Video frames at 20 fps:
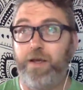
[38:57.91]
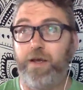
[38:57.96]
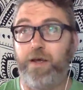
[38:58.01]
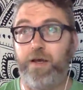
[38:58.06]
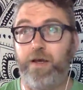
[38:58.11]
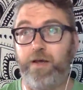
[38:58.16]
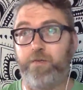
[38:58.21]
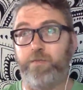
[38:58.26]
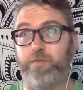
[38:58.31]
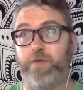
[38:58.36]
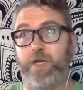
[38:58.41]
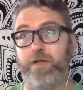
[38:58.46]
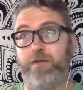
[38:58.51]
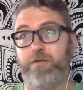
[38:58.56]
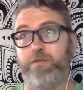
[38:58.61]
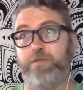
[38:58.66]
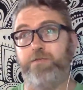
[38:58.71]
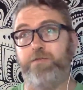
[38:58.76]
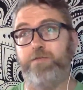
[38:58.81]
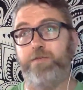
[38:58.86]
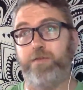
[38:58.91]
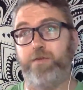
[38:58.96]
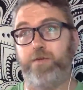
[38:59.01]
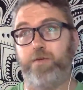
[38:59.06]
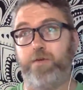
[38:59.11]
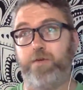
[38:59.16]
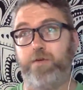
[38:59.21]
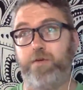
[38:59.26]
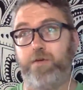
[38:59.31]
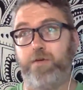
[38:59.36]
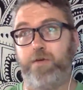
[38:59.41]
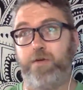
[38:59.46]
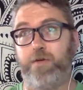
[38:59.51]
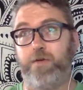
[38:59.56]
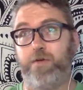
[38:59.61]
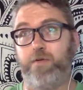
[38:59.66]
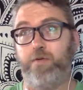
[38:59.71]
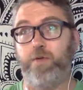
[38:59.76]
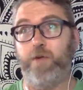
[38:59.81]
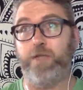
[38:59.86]
um, kind of
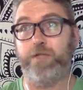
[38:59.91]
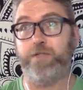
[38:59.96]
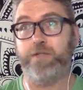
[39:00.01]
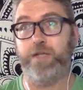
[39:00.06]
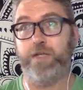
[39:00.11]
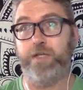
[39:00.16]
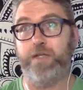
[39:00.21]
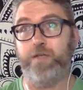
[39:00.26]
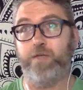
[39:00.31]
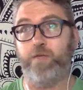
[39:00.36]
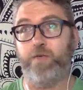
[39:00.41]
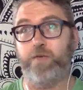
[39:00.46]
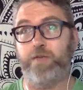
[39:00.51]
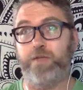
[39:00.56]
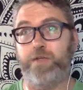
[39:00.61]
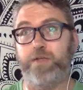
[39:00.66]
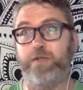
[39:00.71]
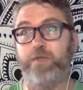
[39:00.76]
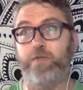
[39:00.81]
uh, resonating with